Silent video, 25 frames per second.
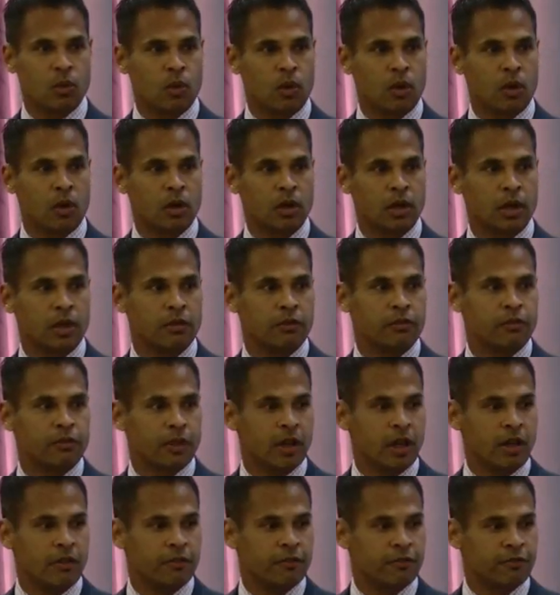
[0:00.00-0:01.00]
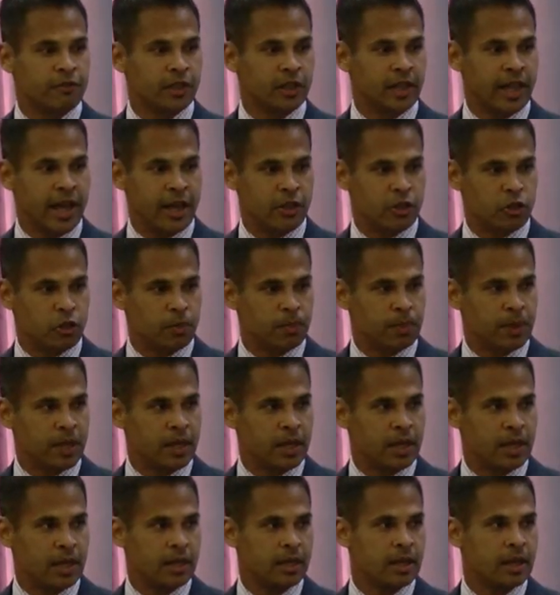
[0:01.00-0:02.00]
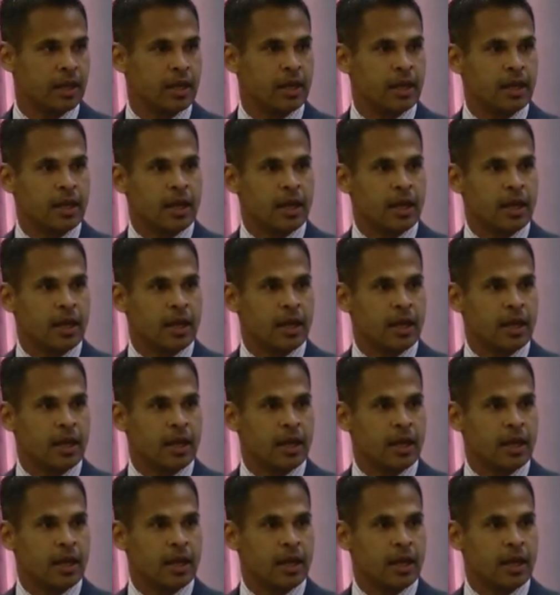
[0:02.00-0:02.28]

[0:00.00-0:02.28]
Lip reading: work of philanthropy